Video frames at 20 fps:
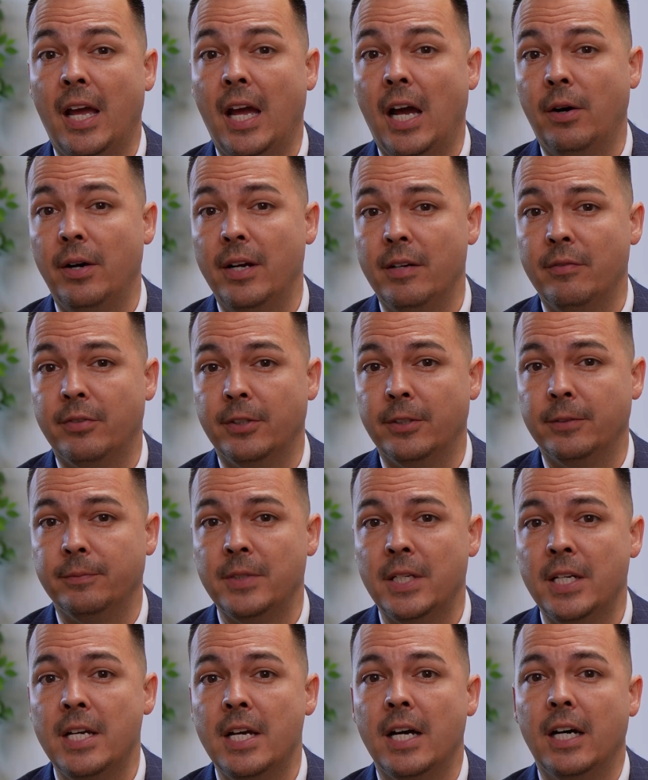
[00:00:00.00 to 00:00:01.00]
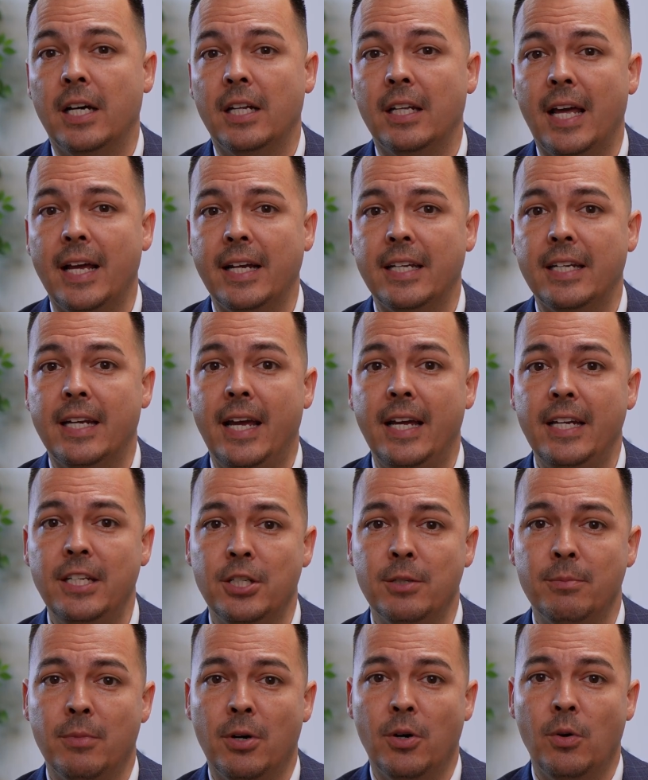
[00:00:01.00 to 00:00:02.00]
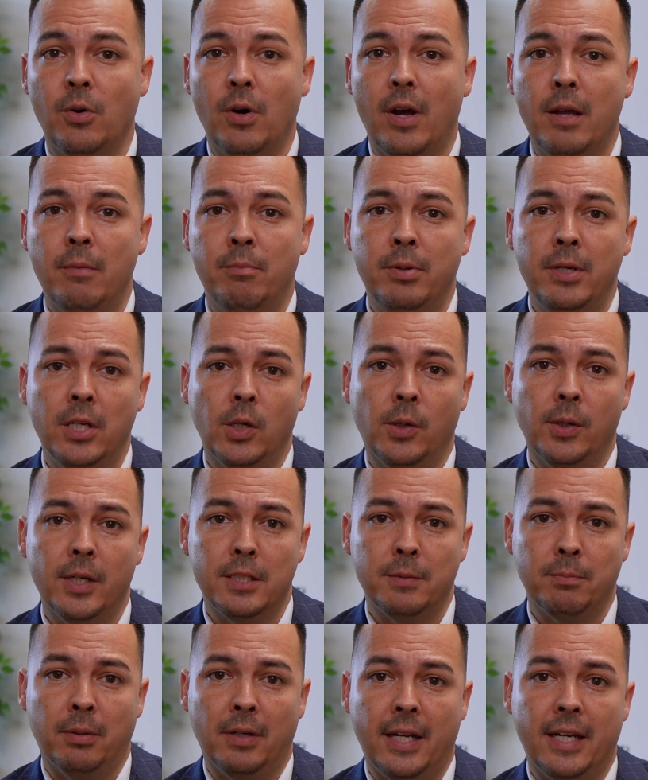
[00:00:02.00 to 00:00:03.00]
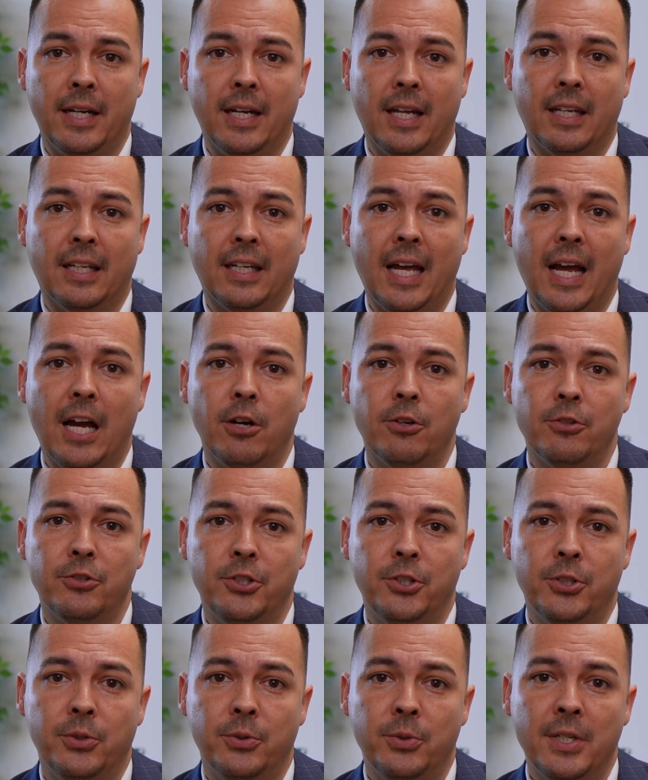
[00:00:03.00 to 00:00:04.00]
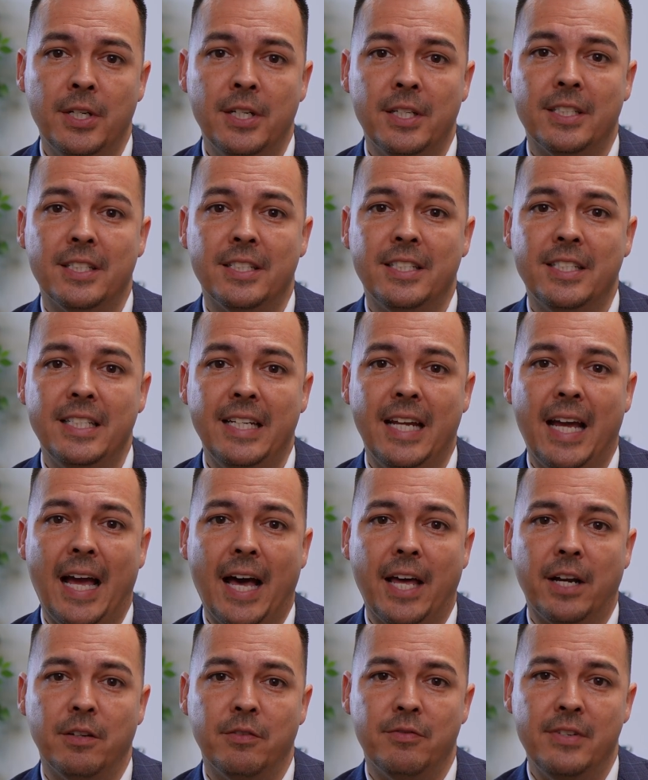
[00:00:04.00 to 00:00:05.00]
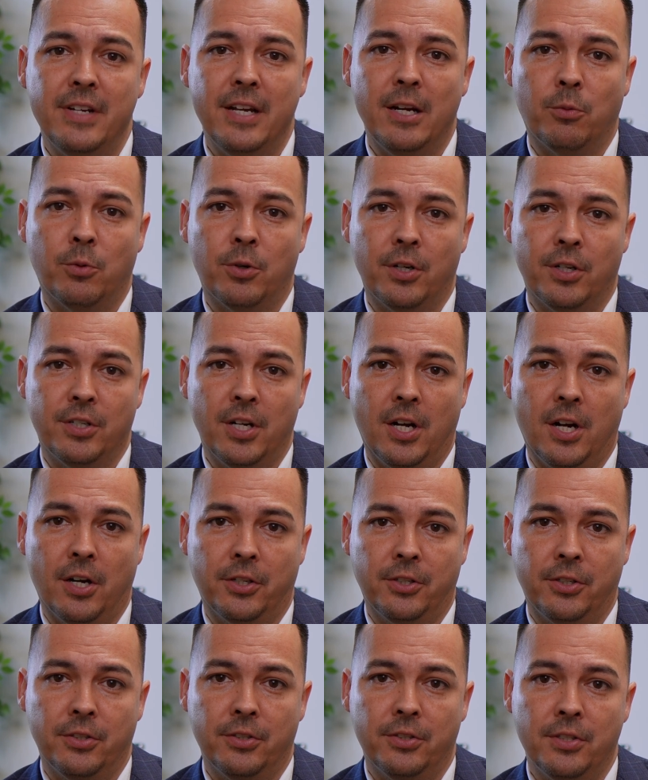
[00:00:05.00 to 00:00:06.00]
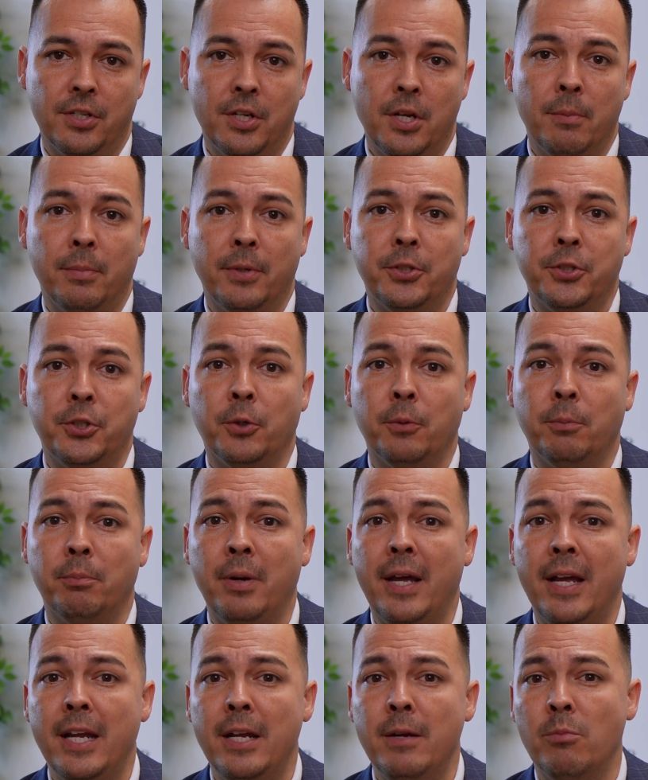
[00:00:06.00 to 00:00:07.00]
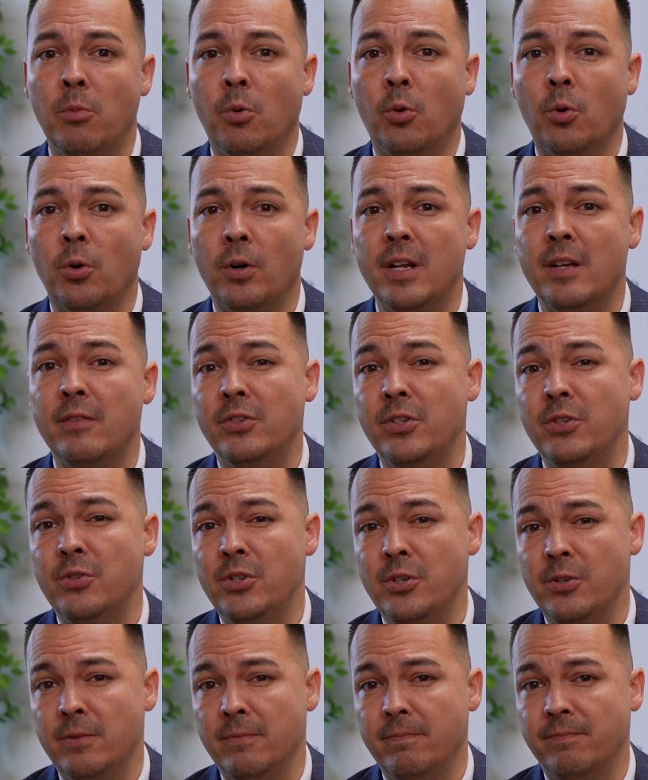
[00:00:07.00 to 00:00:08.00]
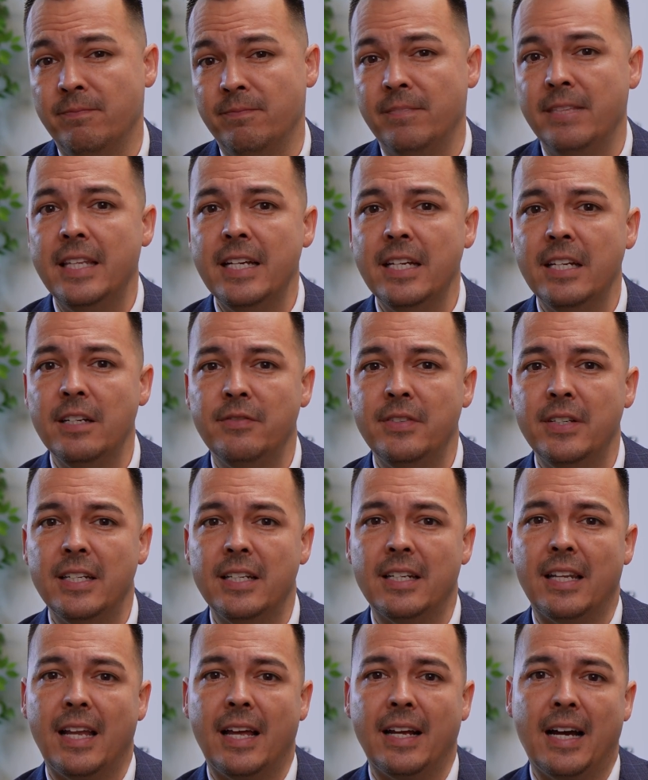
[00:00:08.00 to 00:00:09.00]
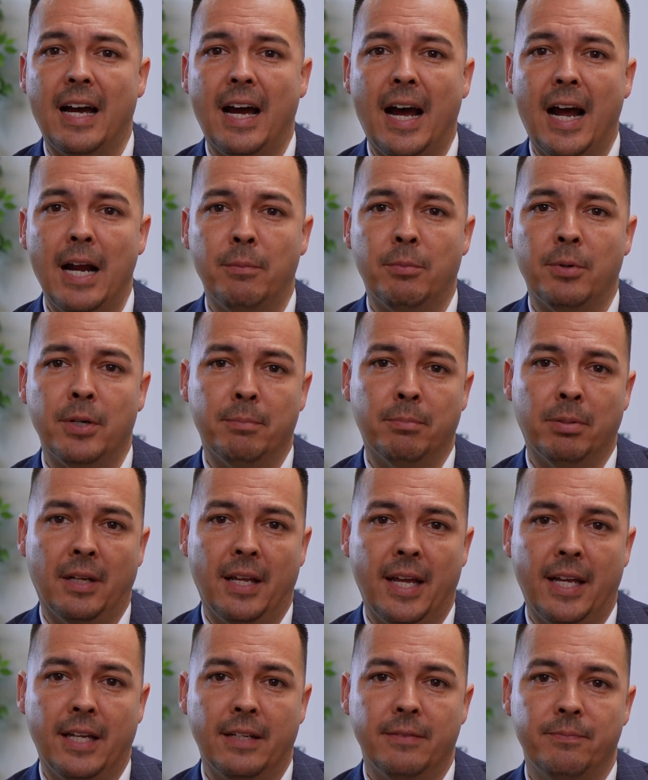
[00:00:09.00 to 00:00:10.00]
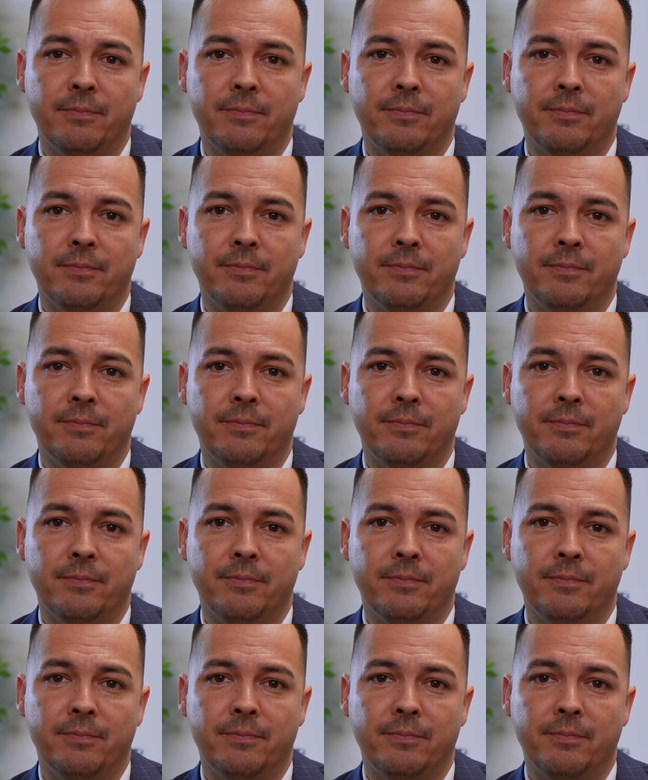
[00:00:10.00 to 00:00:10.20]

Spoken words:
However, unlike an HMO, a POS plan allows you to see out-of-network doctors, but you'll pay more if you do. Think of it like a hybrid plan.